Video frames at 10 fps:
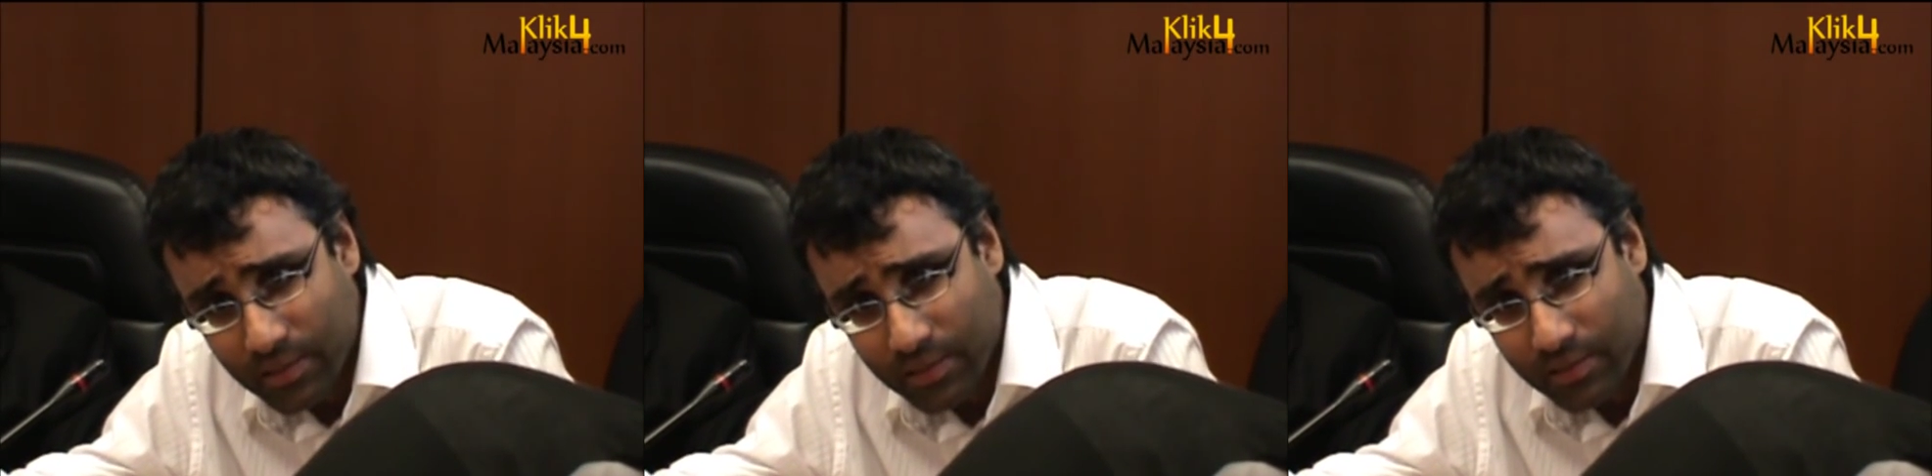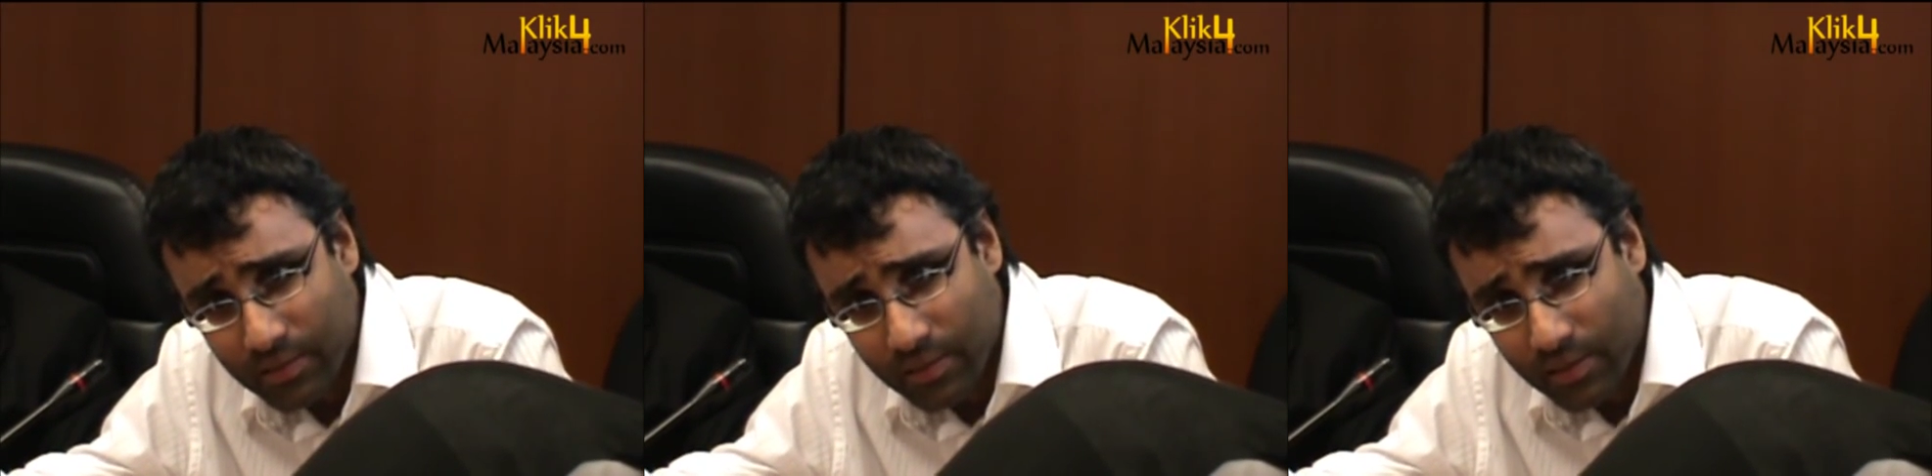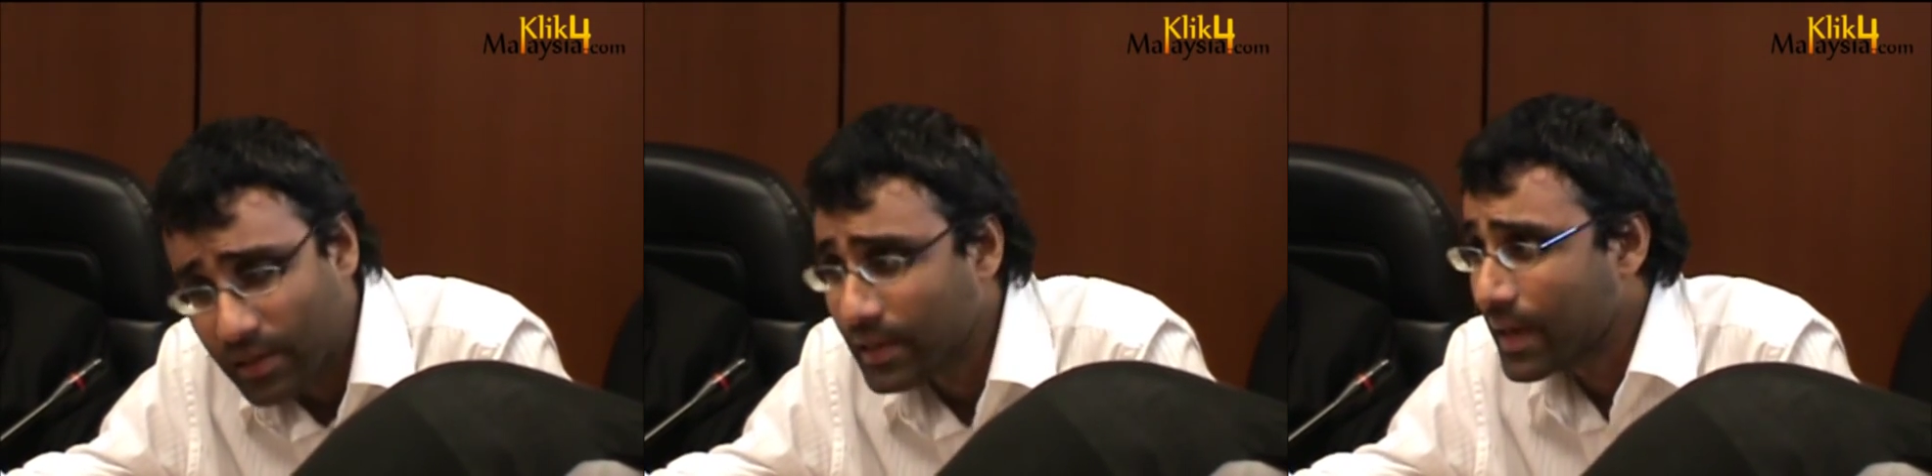in, in, the
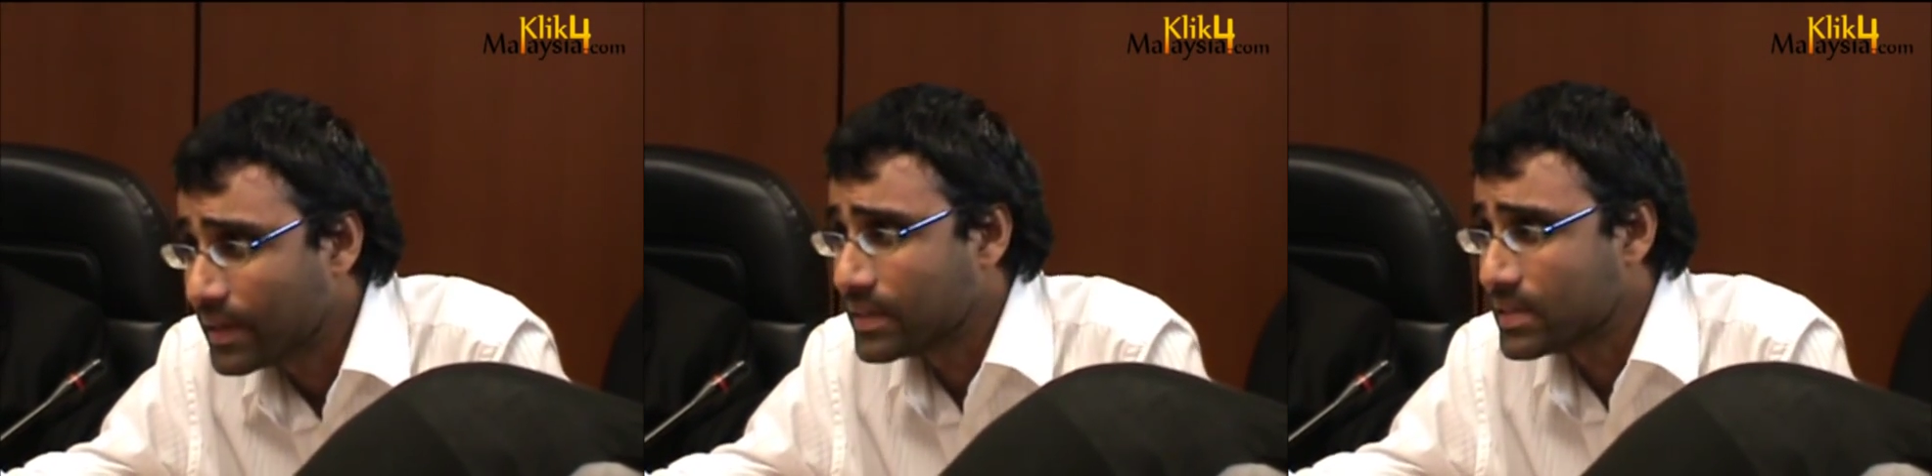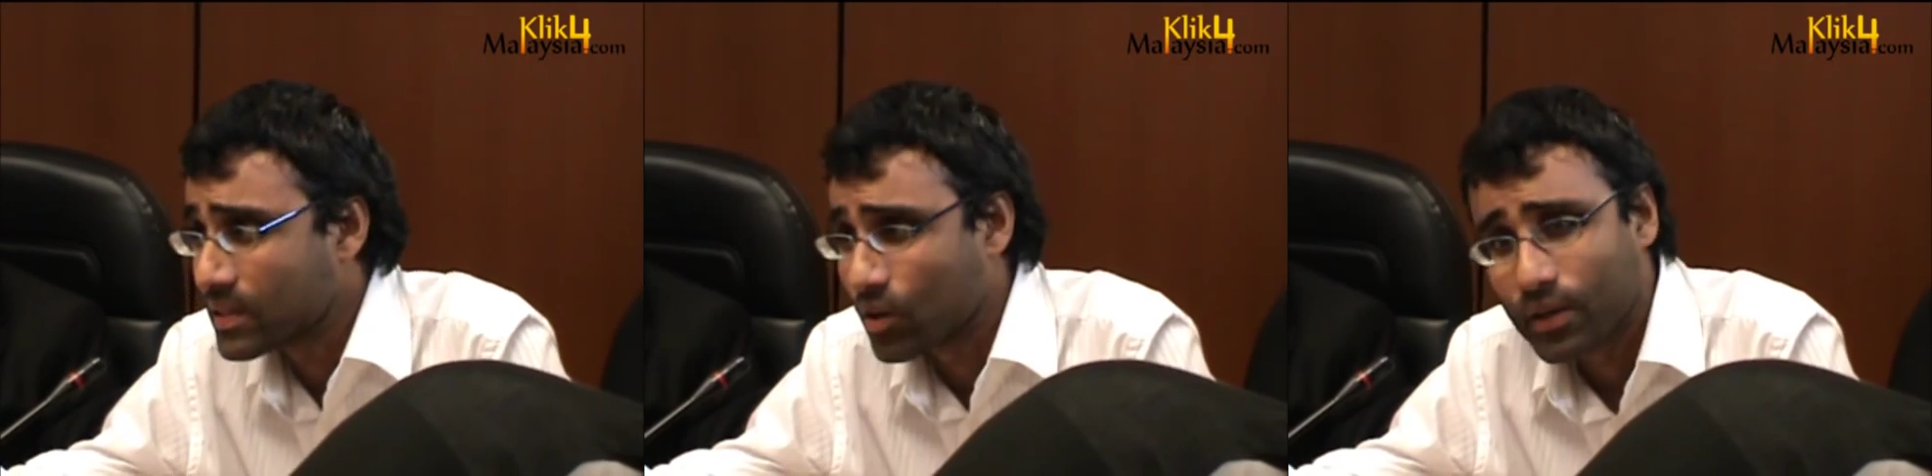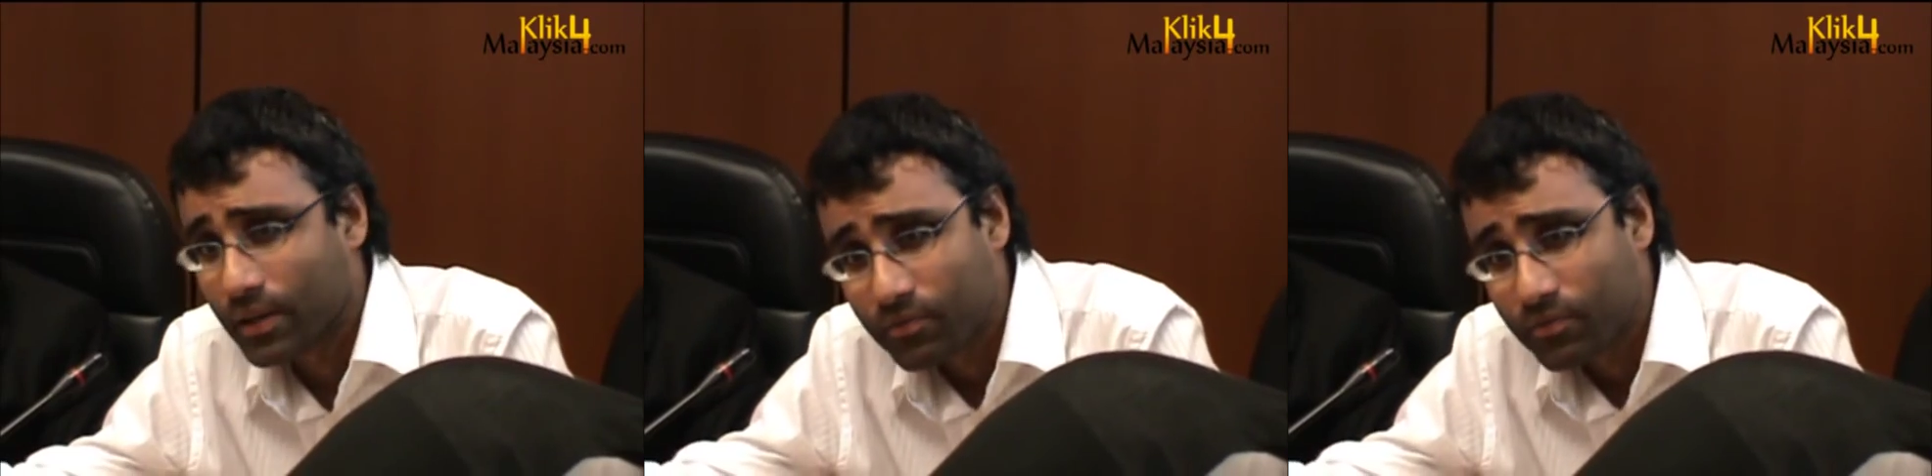early 80s and all that.